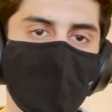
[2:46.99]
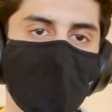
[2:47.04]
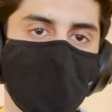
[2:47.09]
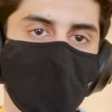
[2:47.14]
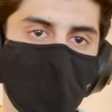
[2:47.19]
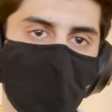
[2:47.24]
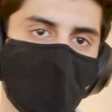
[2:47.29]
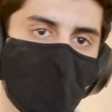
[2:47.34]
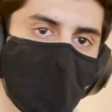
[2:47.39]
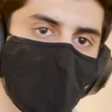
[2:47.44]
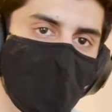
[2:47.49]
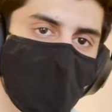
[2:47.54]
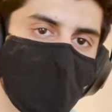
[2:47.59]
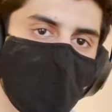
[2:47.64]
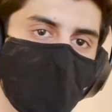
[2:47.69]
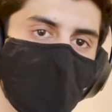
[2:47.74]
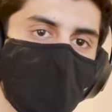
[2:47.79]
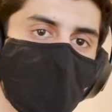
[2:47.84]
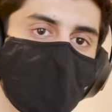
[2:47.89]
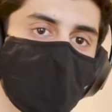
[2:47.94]
now
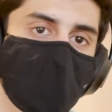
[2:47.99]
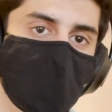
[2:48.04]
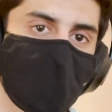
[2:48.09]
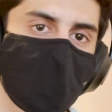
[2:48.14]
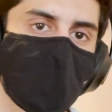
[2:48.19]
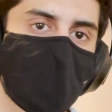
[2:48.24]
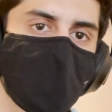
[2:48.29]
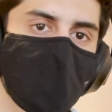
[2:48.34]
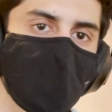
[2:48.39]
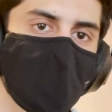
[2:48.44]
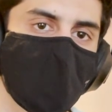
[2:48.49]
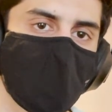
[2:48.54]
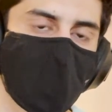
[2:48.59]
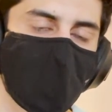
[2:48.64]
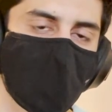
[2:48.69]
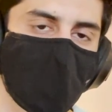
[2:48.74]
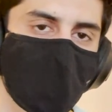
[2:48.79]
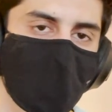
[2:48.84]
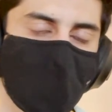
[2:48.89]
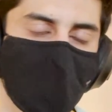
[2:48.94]
they still have to
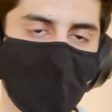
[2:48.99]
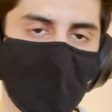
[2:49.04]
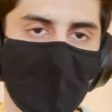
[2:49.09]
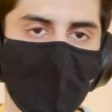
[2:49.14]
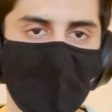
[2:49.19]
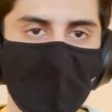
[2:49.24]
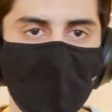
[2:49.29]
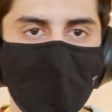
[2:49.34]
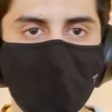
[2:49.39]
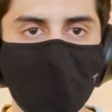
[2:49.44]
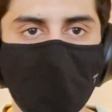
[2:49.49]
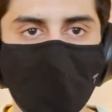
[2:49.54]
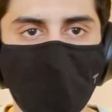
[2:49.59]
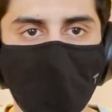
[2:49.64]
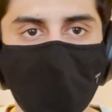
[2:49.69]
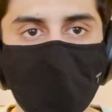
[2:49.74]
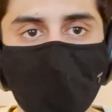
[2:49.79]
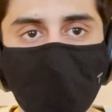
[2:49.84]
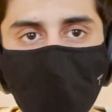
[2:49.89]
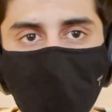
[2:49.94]
pay for
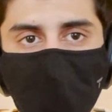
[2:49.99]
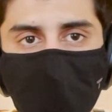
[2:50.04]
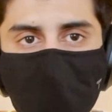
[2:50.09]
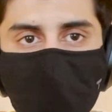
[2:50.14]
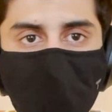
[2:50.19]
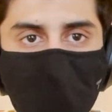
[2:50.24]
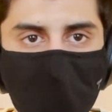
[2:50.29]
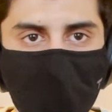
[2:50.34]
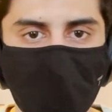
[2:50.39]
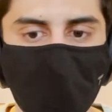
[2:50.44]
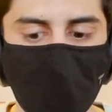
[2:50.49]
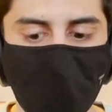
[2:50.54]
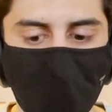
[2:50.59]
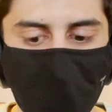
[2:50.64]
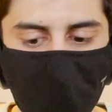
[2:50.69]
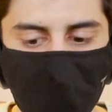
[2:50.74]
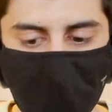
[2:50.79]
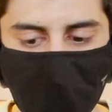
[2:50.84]
ferries and toll.